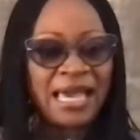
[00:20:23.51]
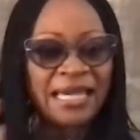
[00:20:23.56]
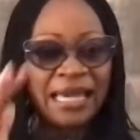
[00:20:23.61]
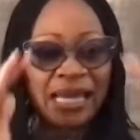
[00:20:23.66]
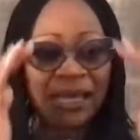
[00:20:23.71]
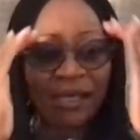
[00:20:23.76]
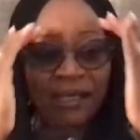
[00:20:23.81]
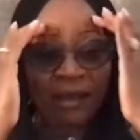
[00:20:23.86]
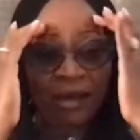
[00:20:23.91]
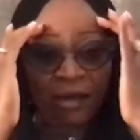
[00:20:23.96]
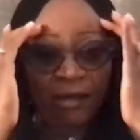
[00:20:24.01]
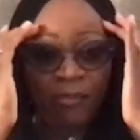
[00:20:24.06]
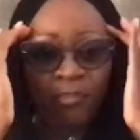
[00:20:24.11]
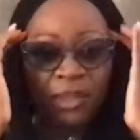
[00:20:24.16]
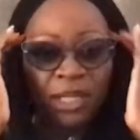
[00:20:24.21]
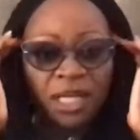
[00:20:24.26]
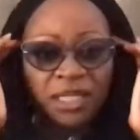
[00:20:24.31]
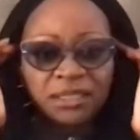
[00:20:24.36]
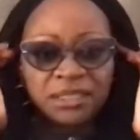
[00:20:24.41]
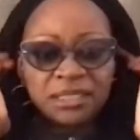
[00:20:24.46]
can call
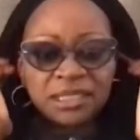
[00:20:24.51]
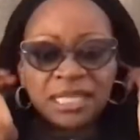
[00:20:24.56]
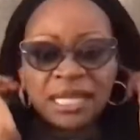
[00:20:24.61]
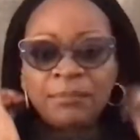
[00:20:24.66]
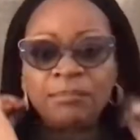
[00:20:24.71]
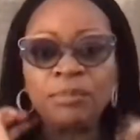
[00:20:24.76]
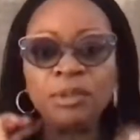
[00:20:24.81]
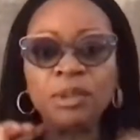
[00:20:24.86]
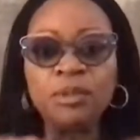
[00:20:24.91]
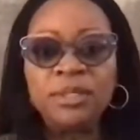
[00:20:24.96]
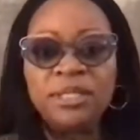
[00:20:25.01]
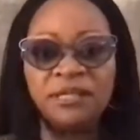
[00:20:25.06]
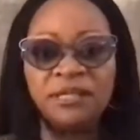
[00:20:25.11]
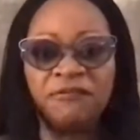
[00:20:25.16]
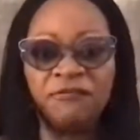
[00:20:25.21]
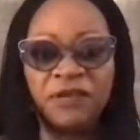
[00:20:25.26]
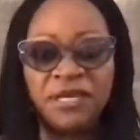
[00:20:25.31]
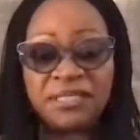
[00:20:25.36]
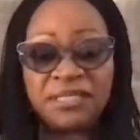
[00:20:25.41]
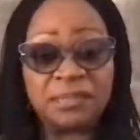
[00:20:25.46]
blood till I'm blue in the
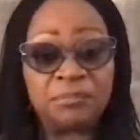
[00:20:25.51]
face.